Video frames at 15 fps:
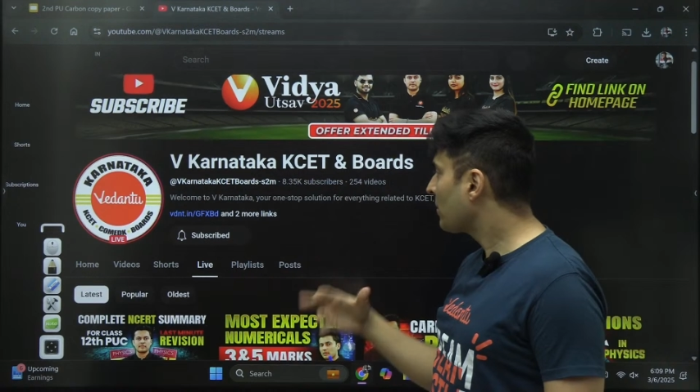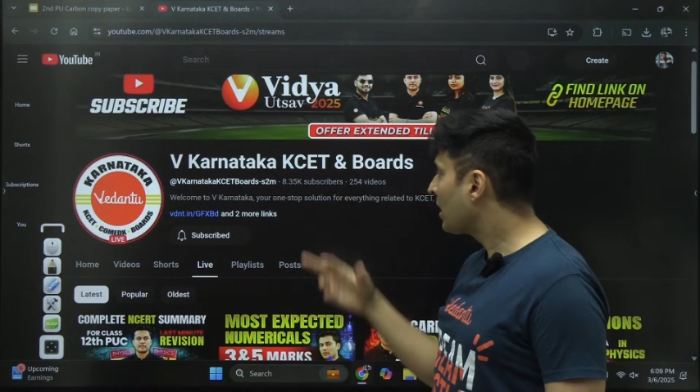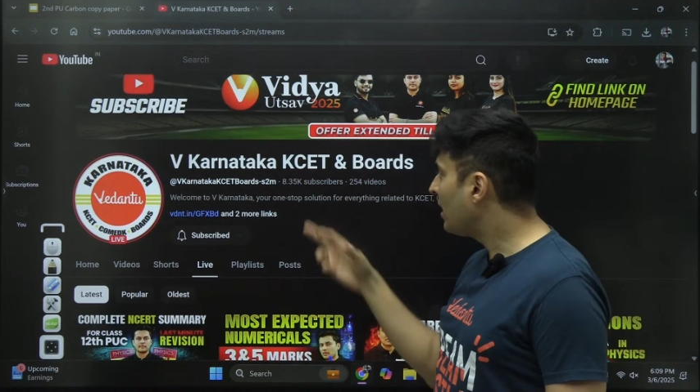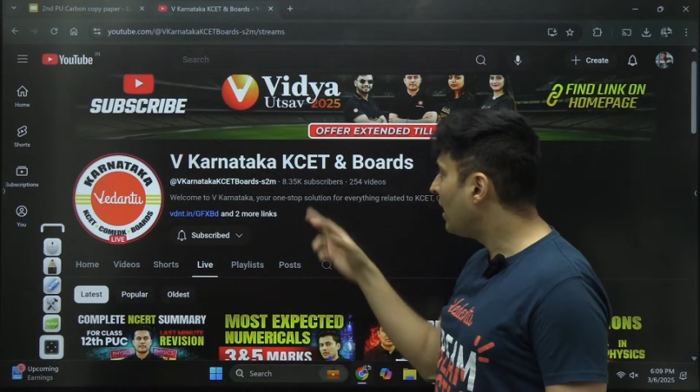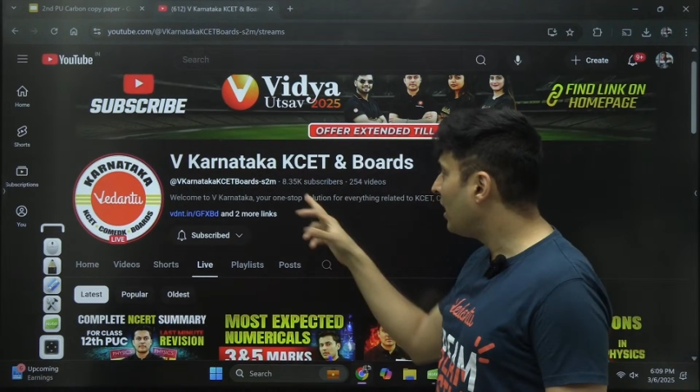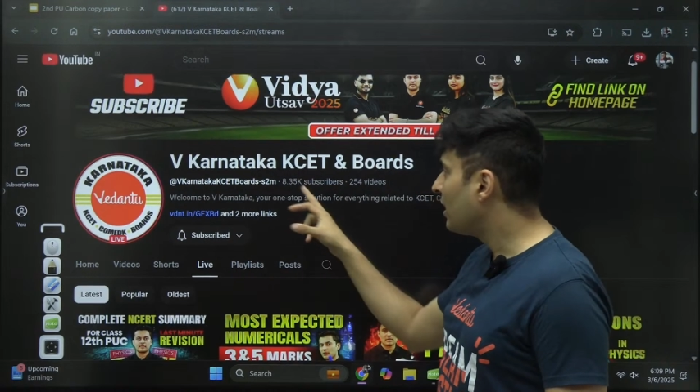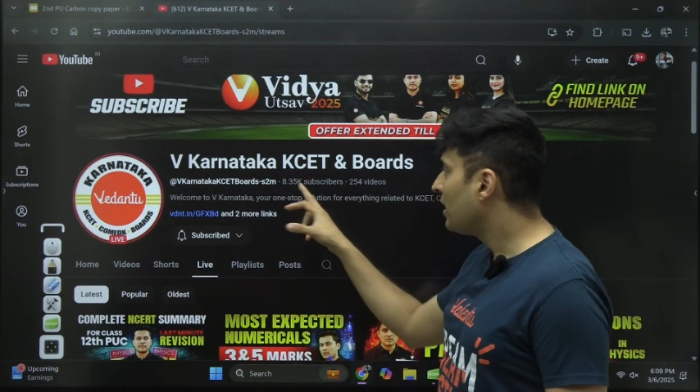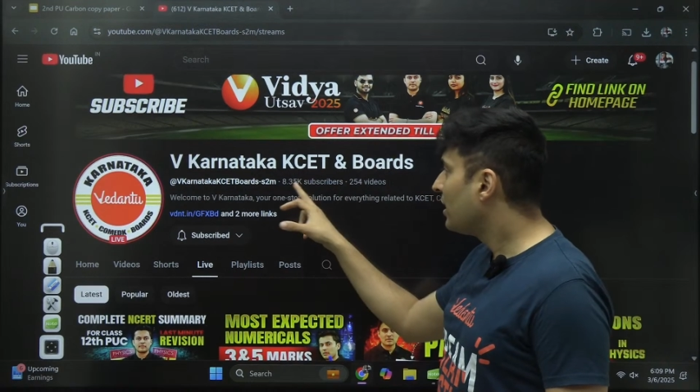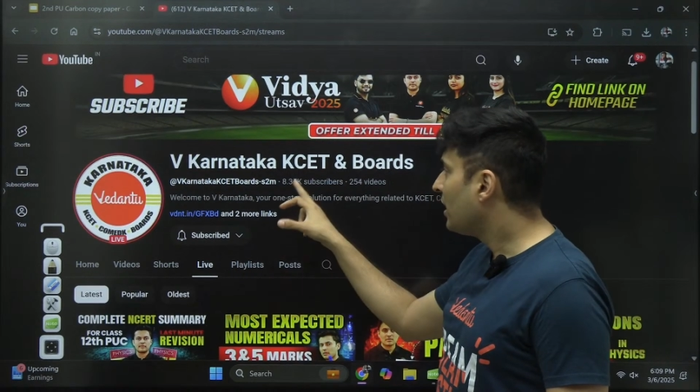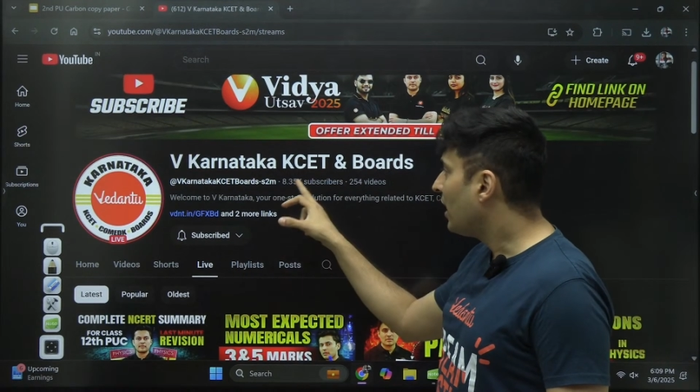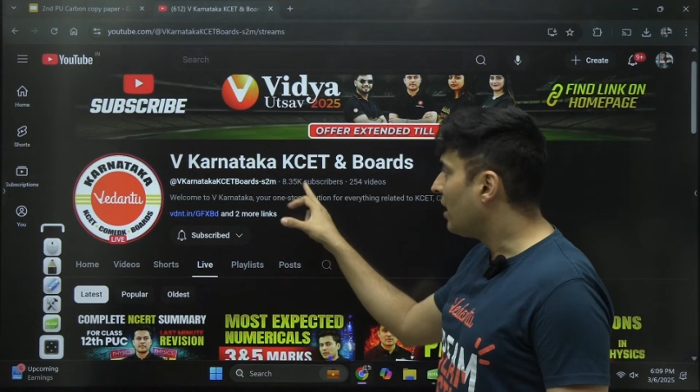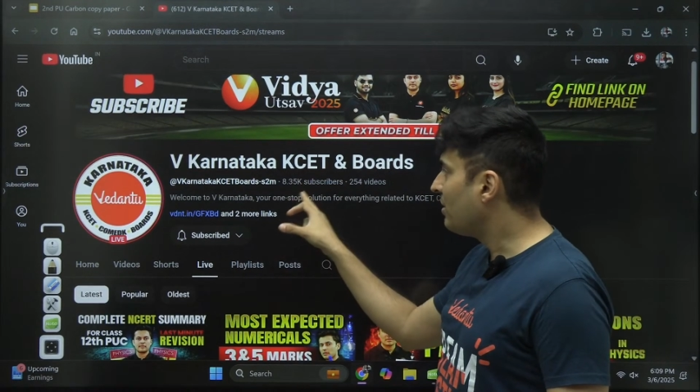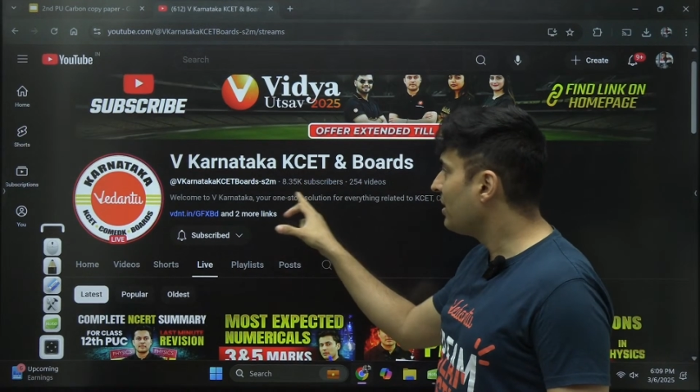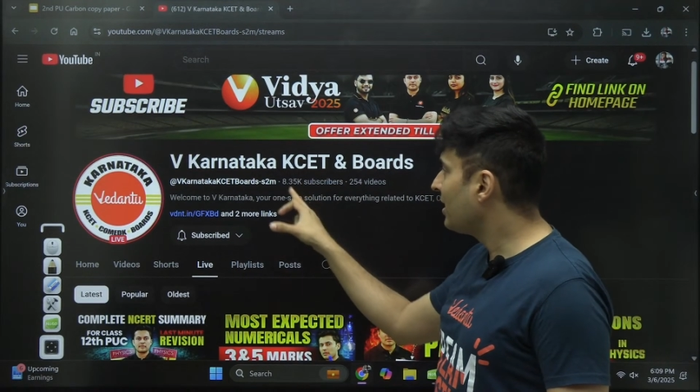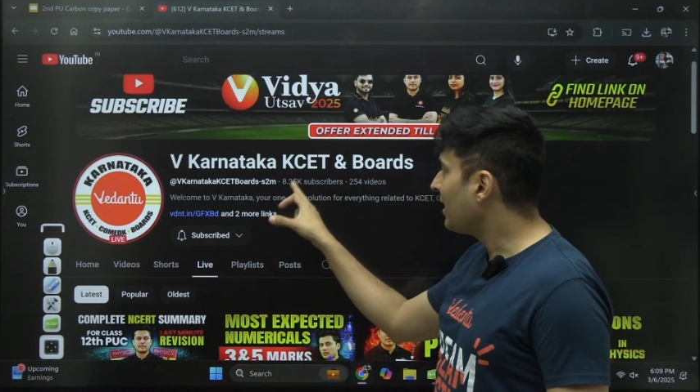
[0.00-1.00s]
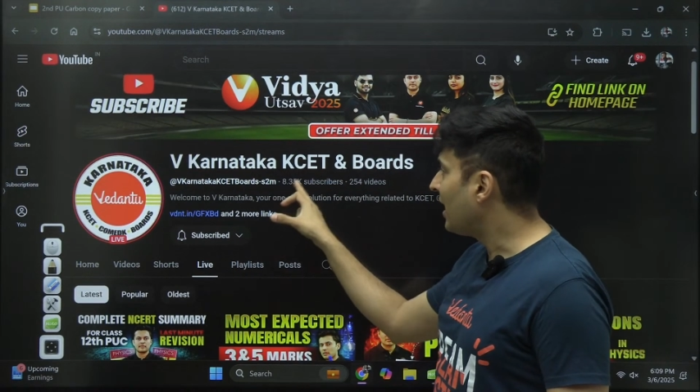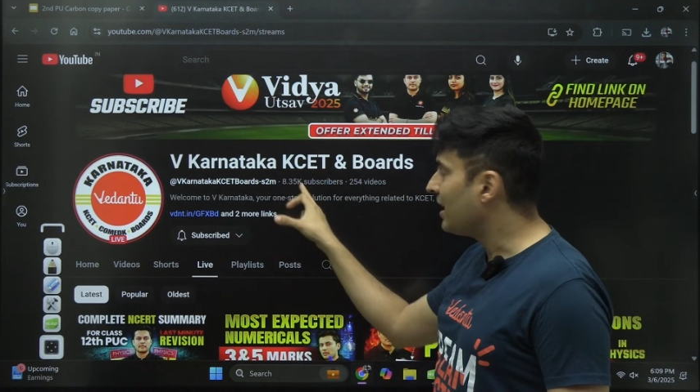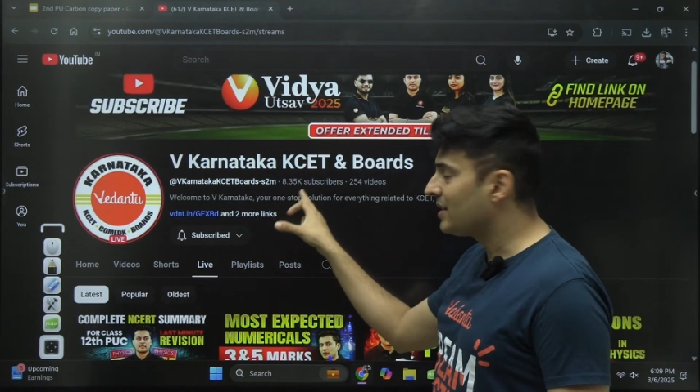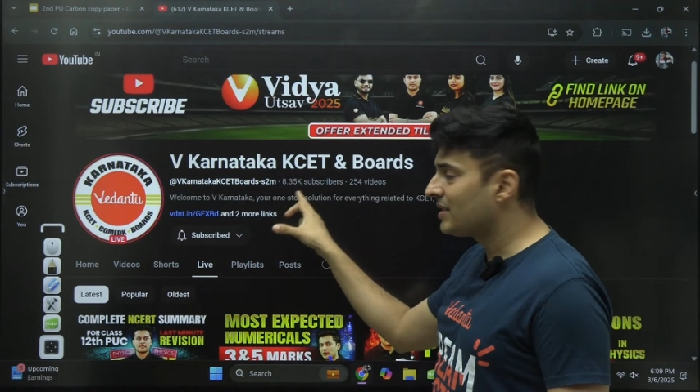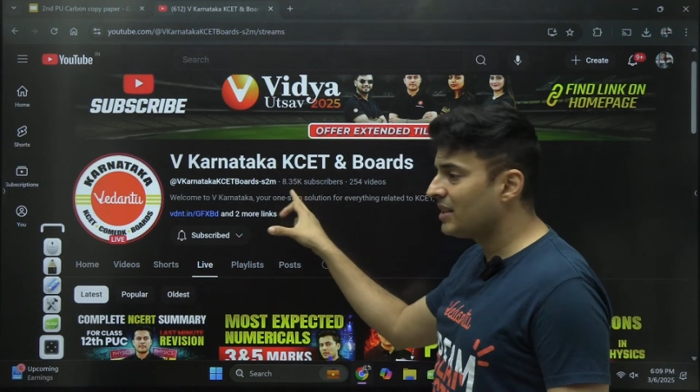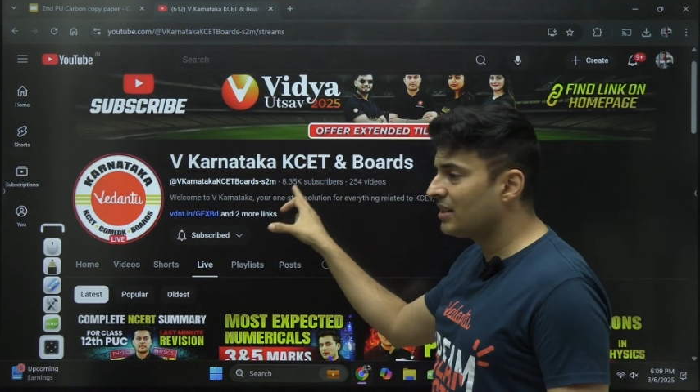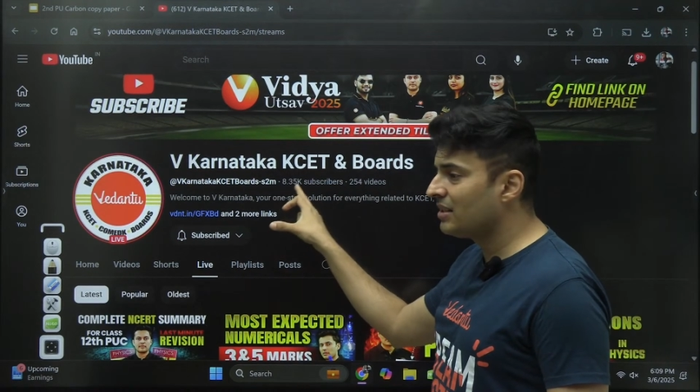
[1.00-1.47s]
Yeah, I mean, I
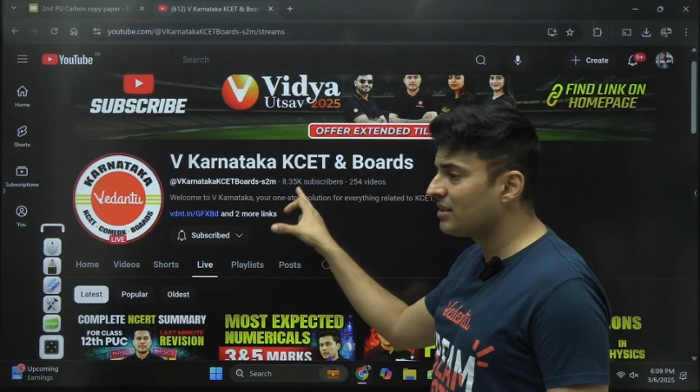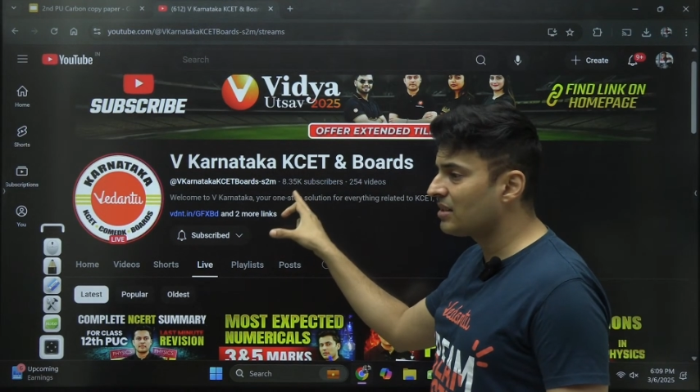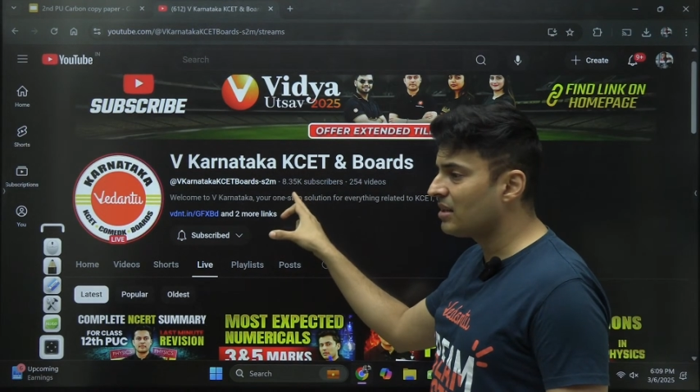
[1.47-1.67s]
see this